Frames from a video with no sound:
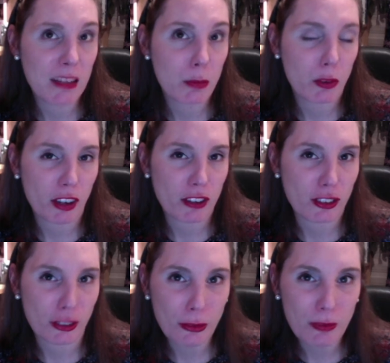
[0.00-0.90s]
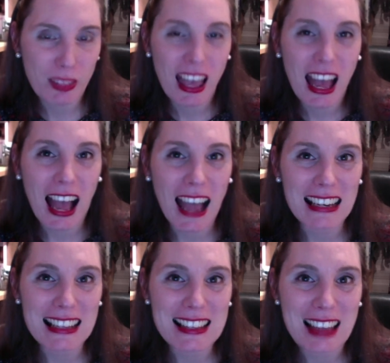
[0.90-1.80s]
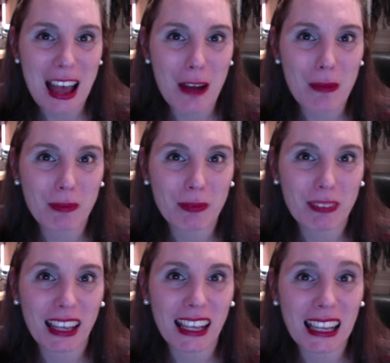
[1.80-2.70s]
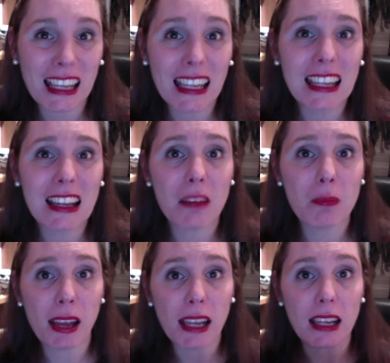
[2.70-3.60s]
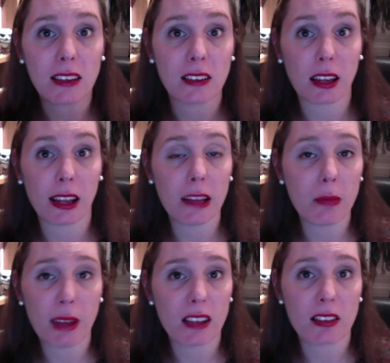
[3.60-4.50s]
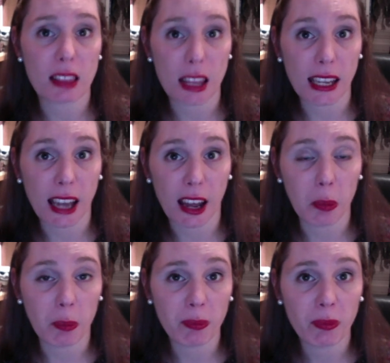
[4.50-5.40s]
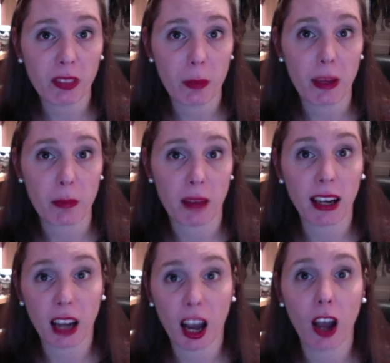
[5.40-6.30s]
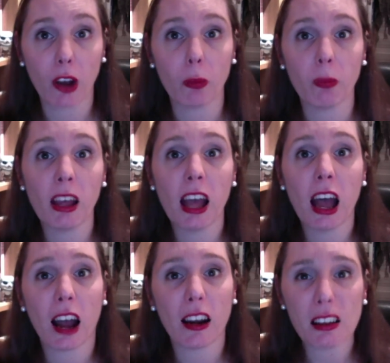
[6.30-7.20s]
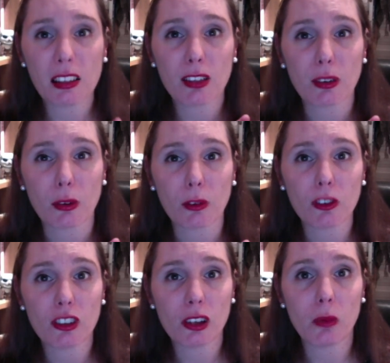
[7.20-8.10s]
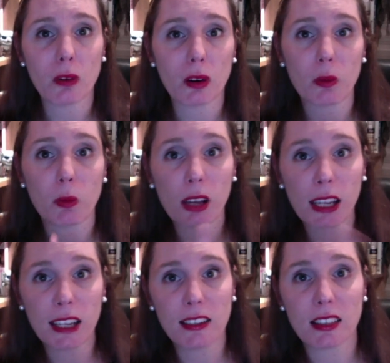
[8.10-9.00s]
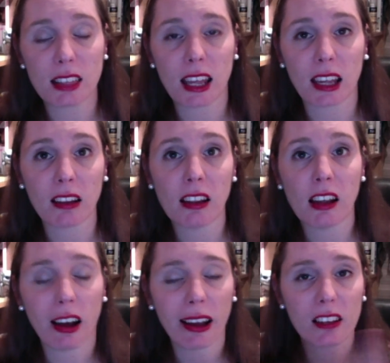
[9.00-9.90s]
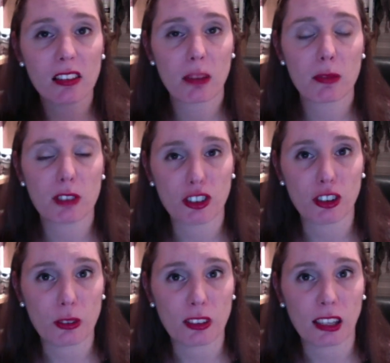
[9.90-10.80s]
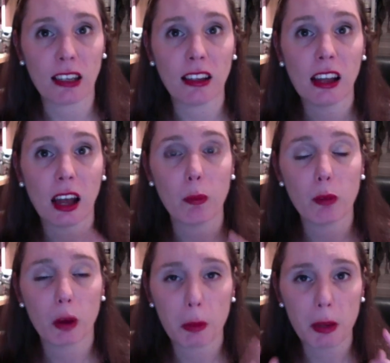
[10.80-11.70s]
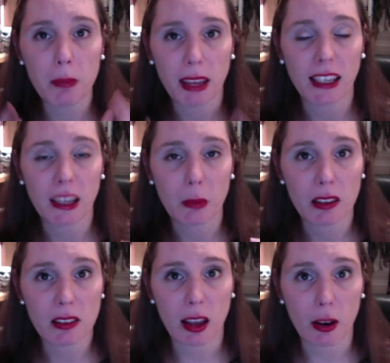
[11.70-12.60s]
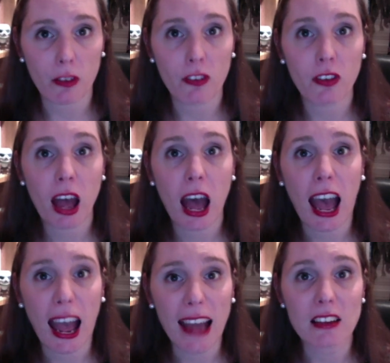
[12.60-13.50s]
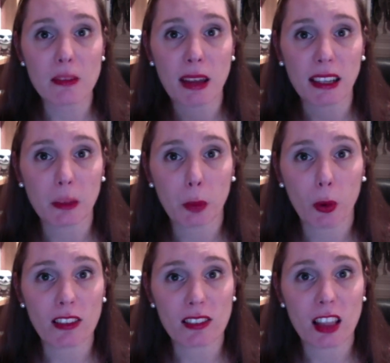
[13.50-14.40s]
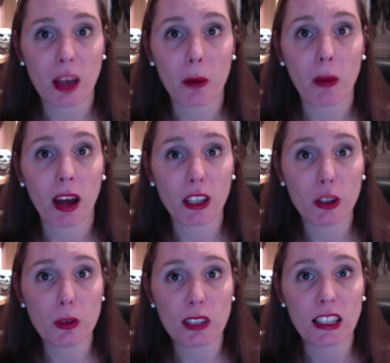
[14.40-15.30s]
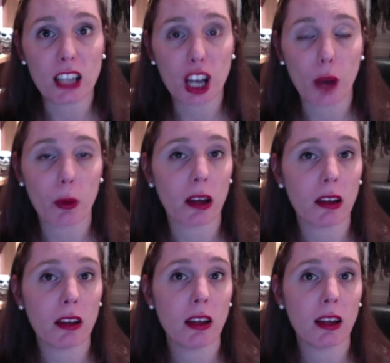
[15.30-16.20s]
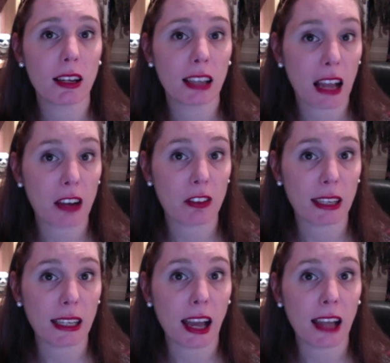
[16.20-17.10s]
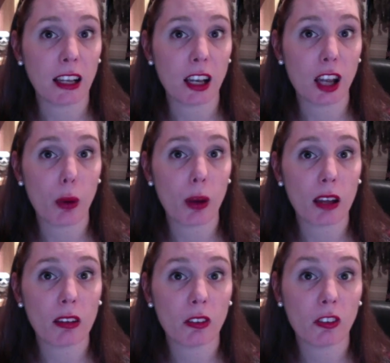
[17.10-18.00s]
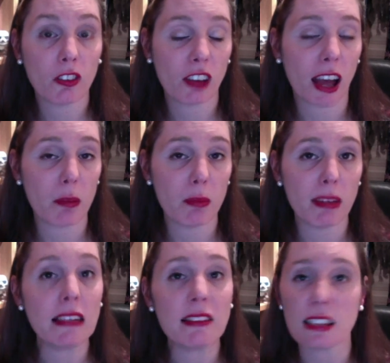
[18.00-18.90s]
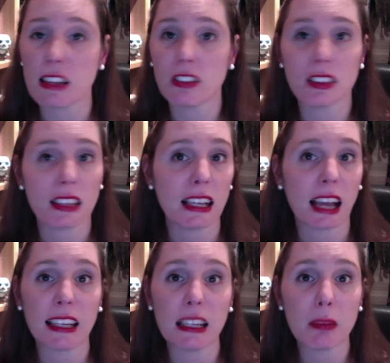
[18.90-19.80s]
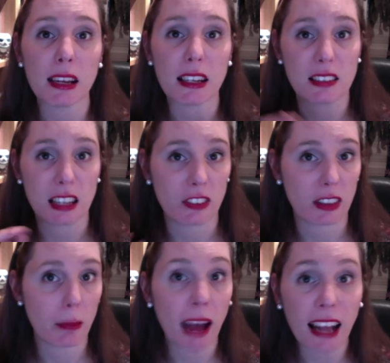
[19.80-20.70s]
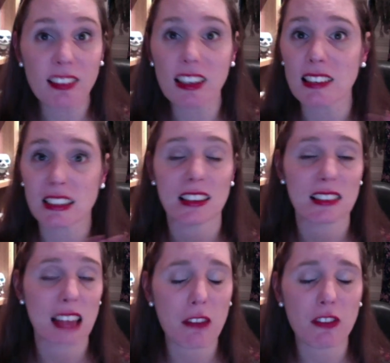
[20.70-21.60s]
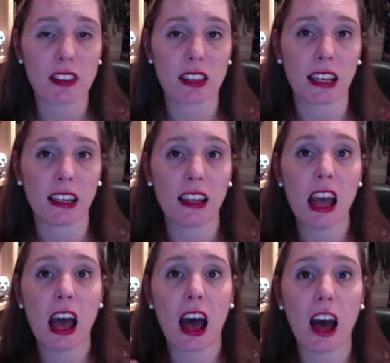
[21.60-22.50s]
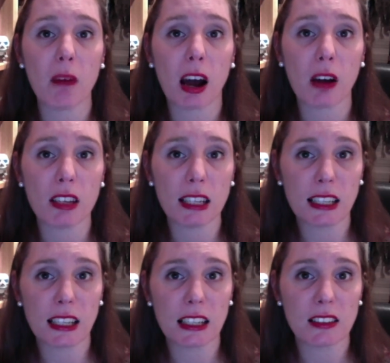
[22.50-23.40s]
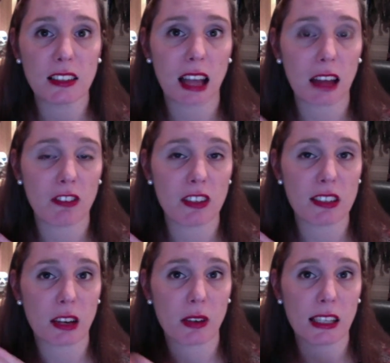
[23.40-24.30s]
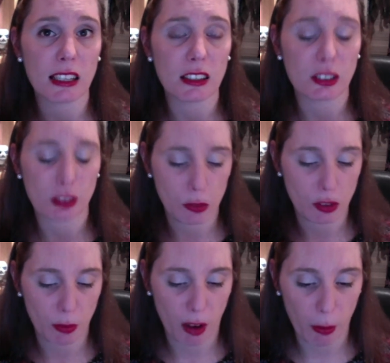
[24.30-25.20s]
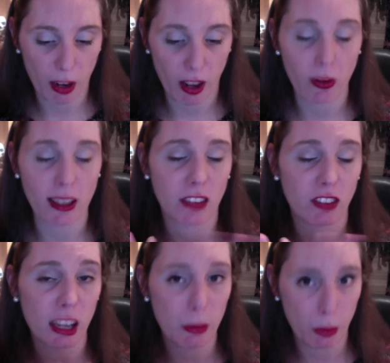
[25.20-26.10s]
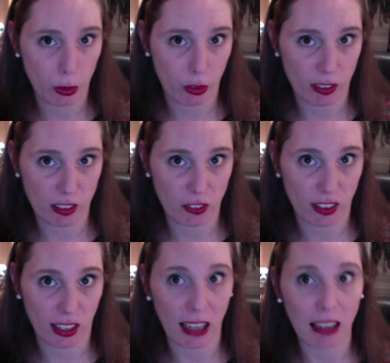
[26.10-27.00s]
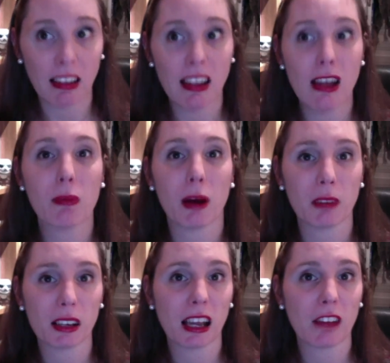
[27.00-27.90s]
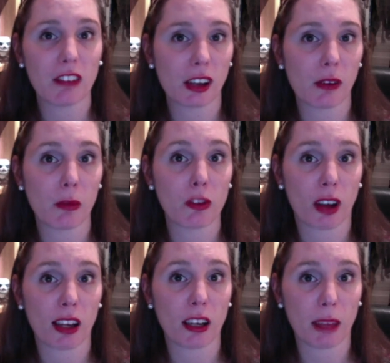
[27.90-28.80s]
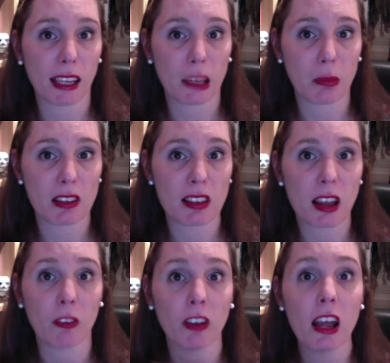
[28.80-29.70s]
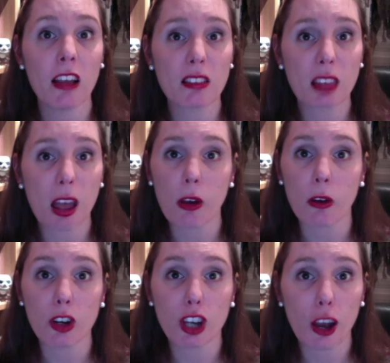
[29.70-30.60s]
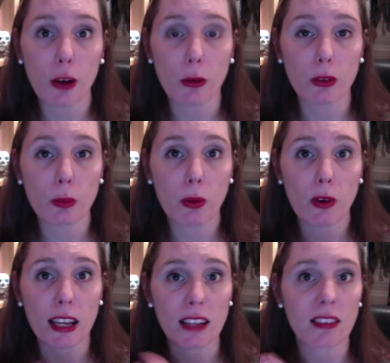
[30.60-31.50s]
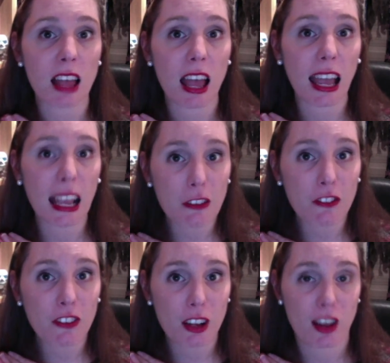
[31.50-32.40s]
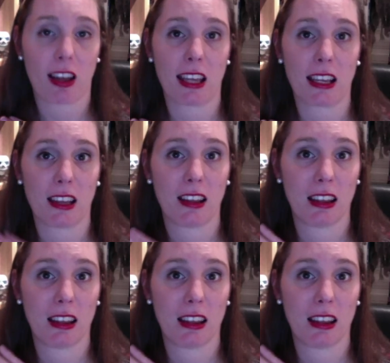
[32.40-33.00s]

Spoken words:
professional, and he makes the Big Mac at home. And I thought, do you know what he did there, I can substitute it and probably make it myself and make the points lower by using the lower calorie and the lower fat mince and everything. And he makes even the patties, and he does everything. I'll link into that video in the description bar below and give him all the credit for that, but I'm going to have a go at trying to make it myself. So girls, boys, if you like